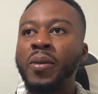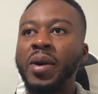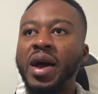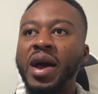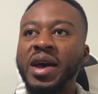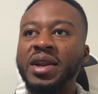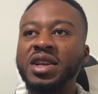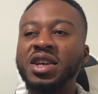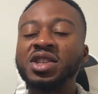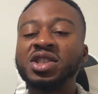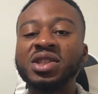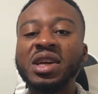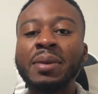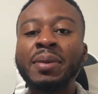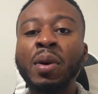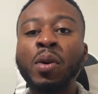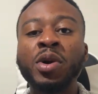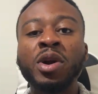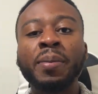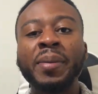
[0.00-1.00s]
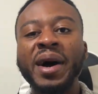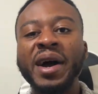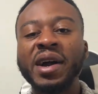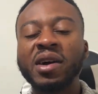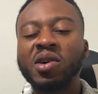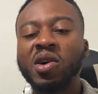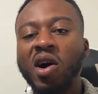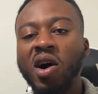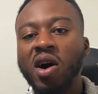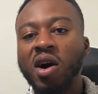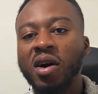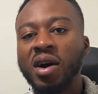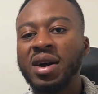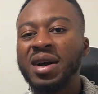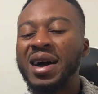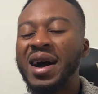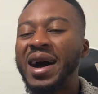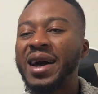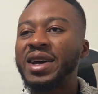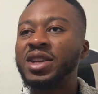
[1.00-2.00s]
and each time I want to buy a car,
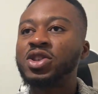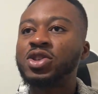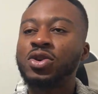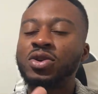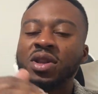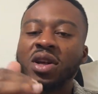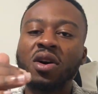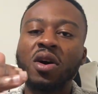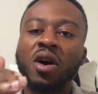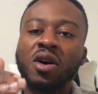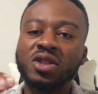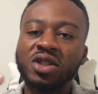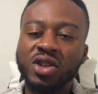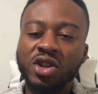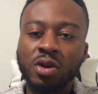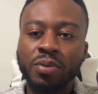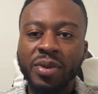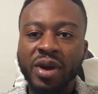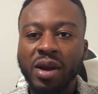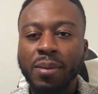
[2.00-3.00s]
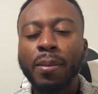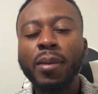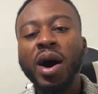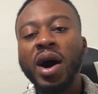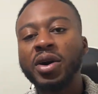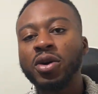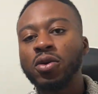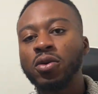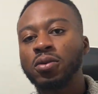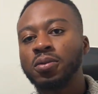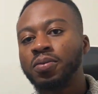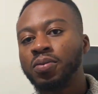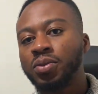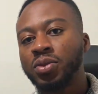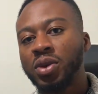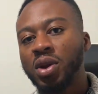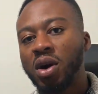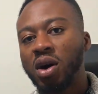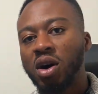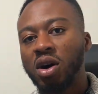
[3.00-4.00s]
I insert the car's year, make, model,
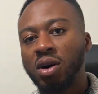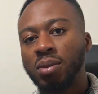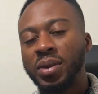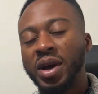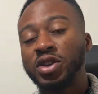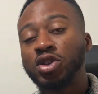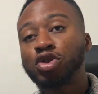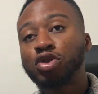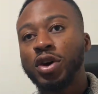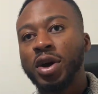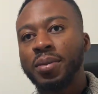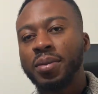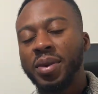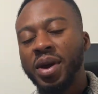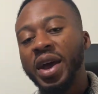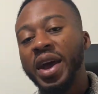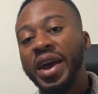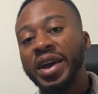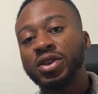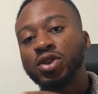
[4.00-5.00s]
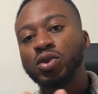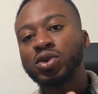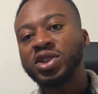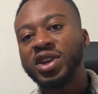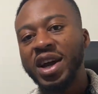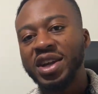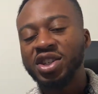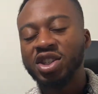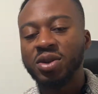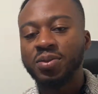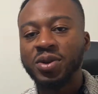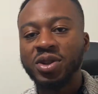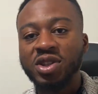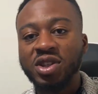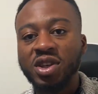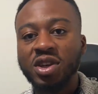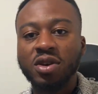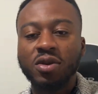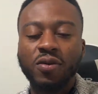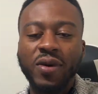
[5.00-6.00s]
and trim into
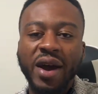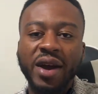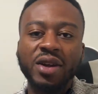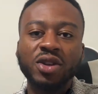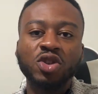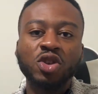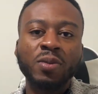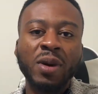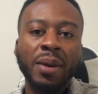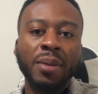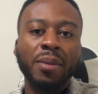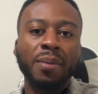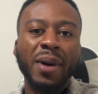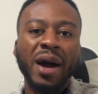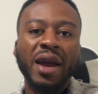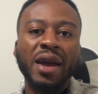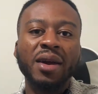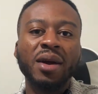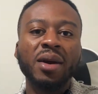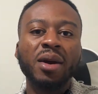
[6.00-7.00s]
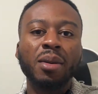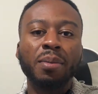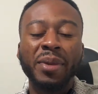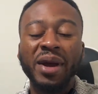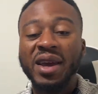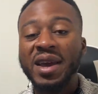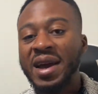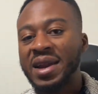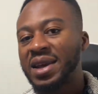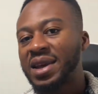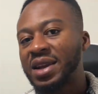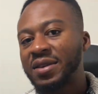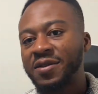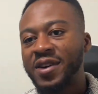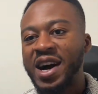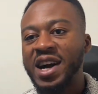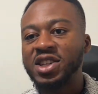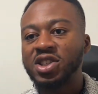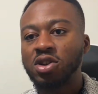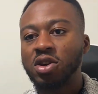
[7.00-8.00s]
ChatGPT, right, into my mechanic
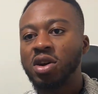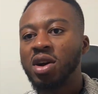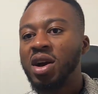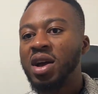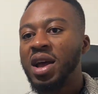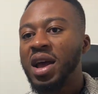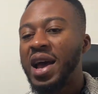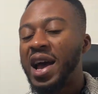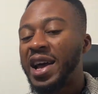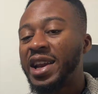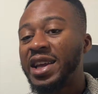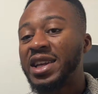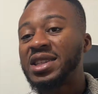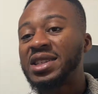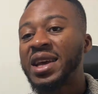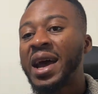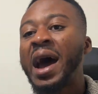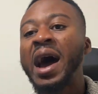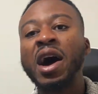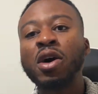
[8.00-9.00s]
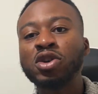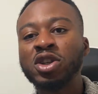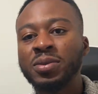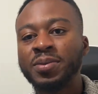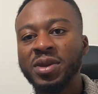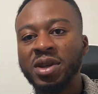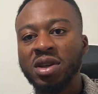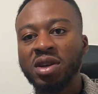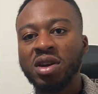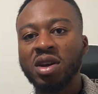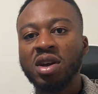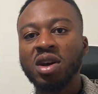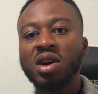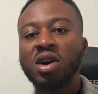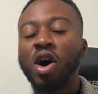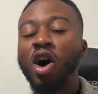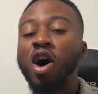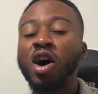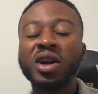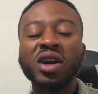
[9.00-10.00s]
advisor, and it tells me
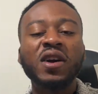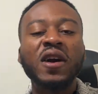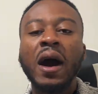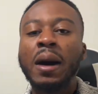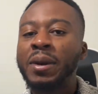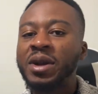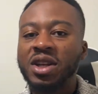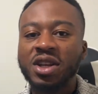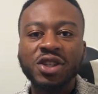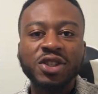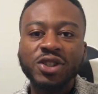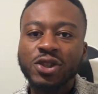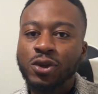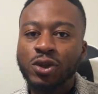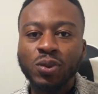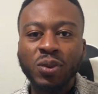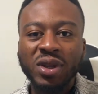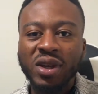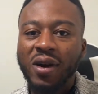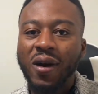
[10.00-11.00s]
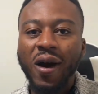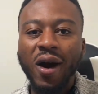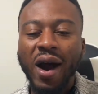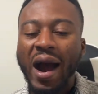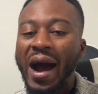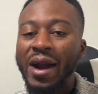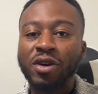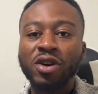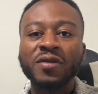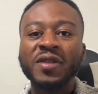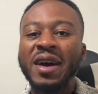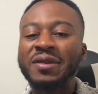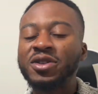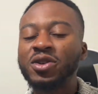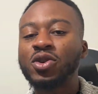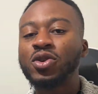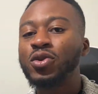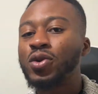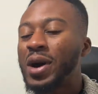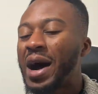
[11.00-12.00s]
all the common issues with the car. I don't even have
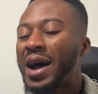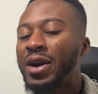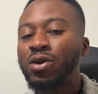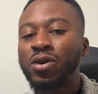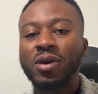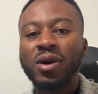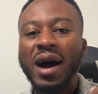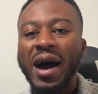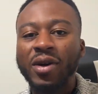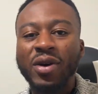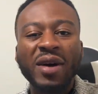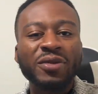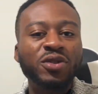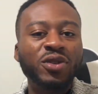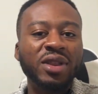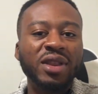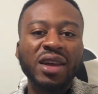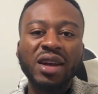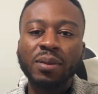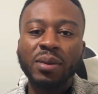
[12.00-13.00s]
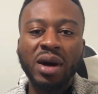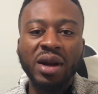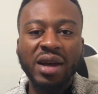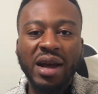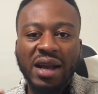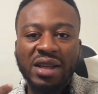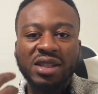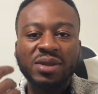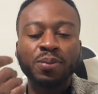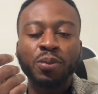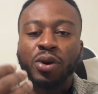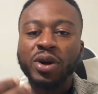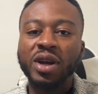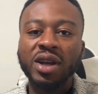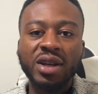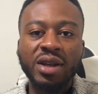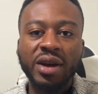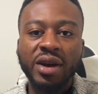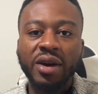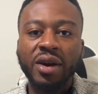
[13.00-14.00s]
to go. I don't have to think about it. I just put it
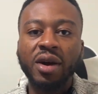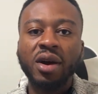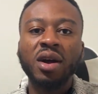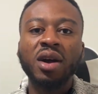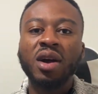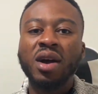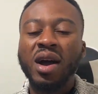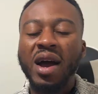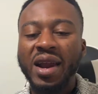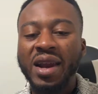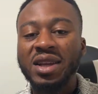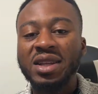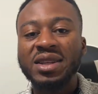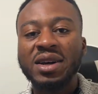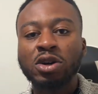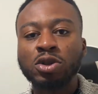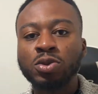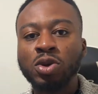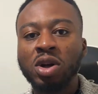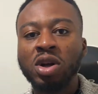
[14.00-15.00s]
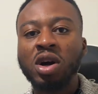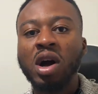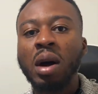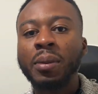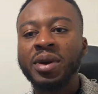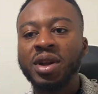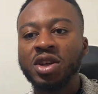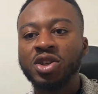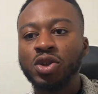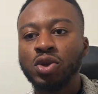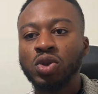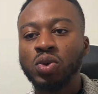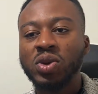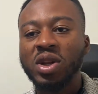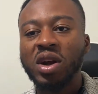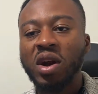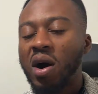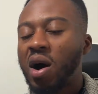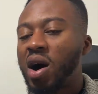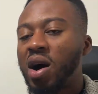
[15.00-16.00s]
in there, and then it tells me all the common issues with
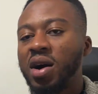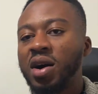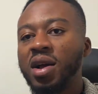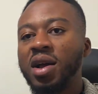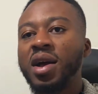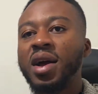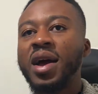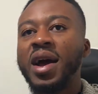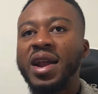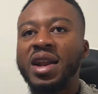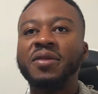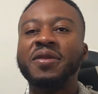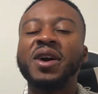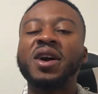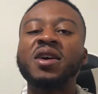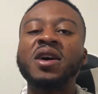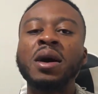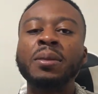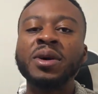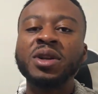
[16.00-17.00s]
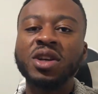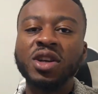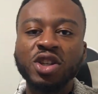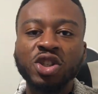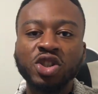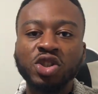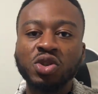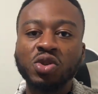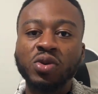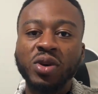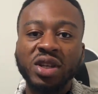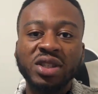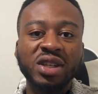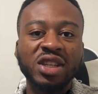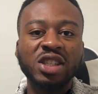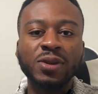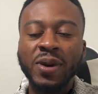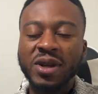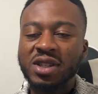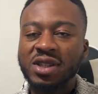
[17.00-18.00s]
the car. And if a common issue is
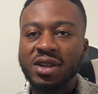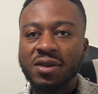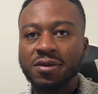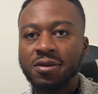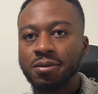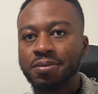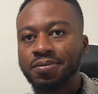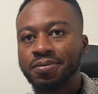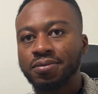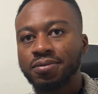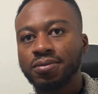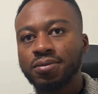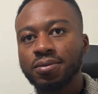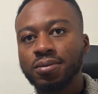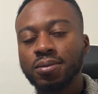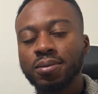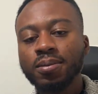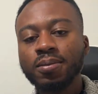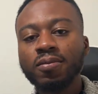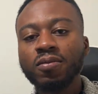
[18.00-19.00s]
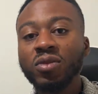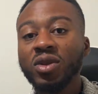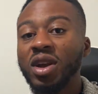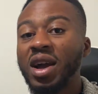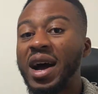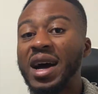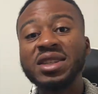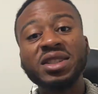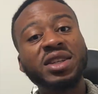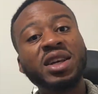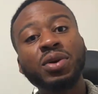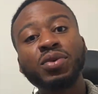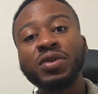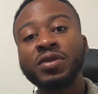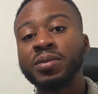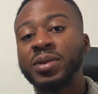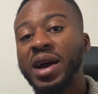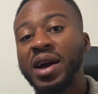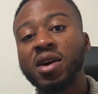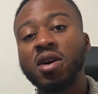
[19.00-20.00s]
expensive, I stay away
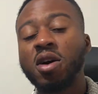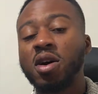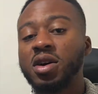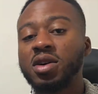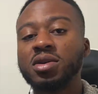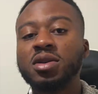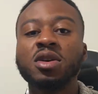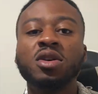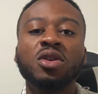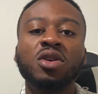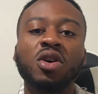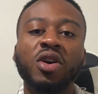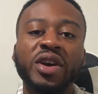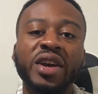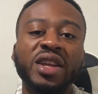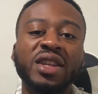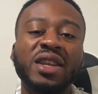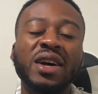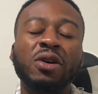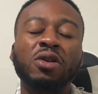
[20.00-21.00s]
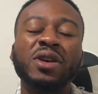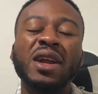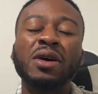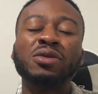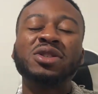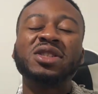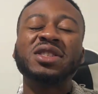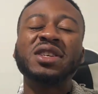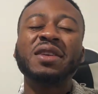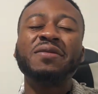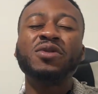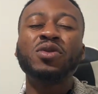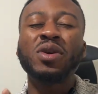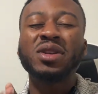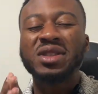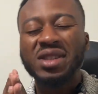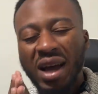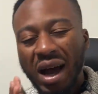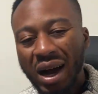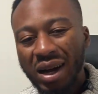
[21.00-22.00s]
from that car. Okay, that will save you a
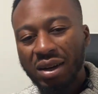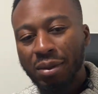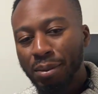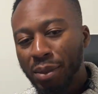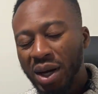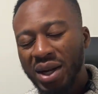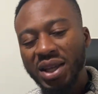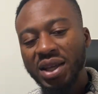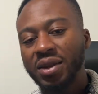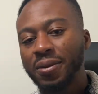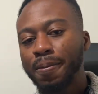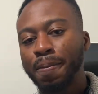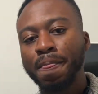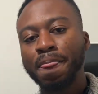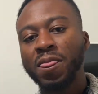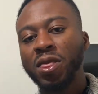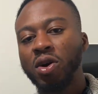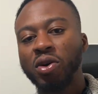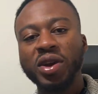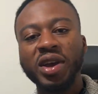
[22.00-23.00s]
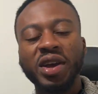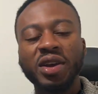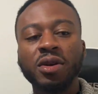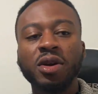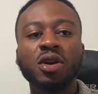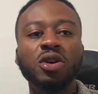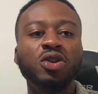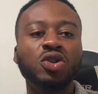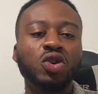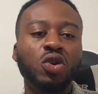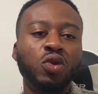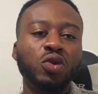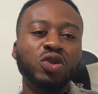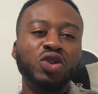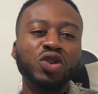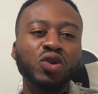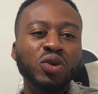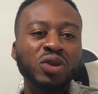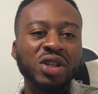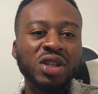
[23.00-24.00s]
ton of money. Okay, so
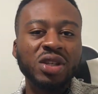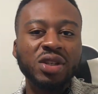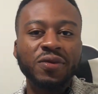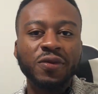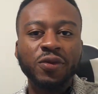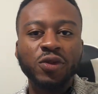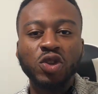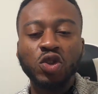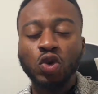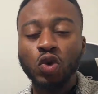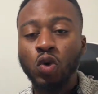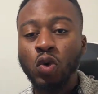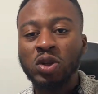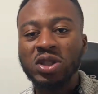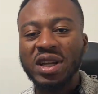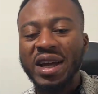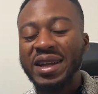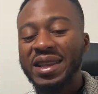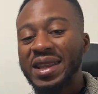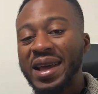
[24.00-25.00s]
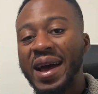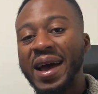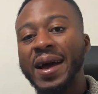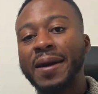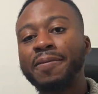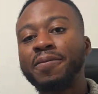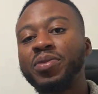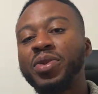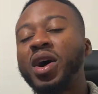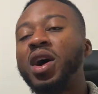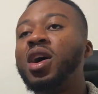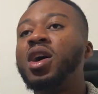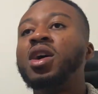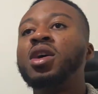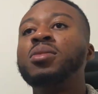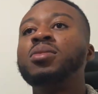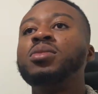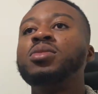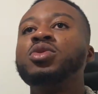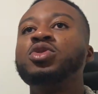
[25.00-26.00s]
using tools like that,
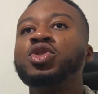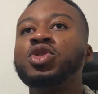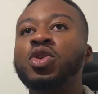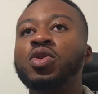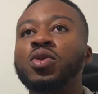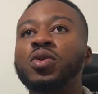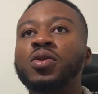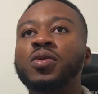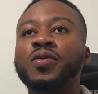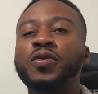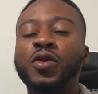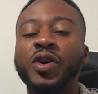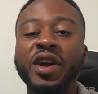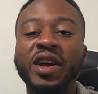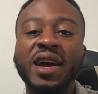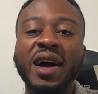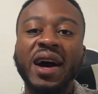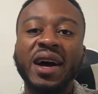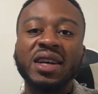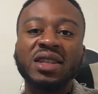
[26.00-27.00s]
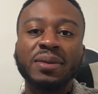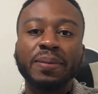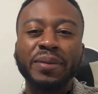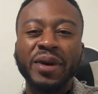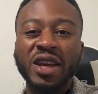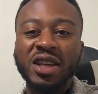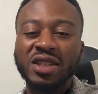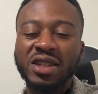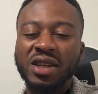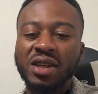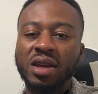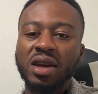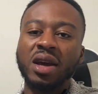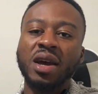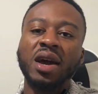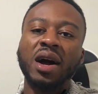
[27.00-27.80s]
for AI is amazing.